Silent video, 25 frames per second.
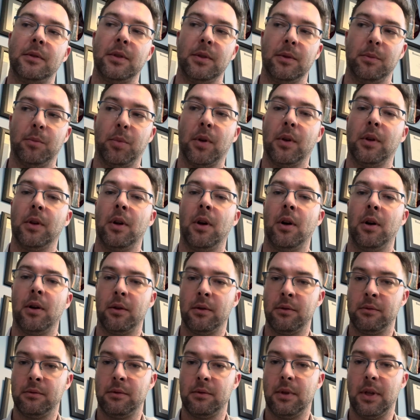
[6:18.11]
to
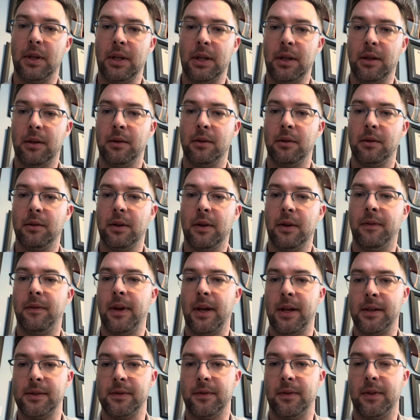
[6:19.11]
prolong the
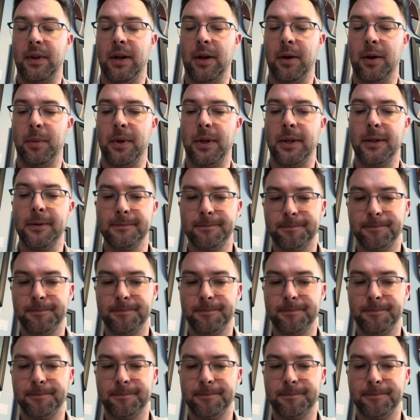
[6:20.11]
effects of therapy.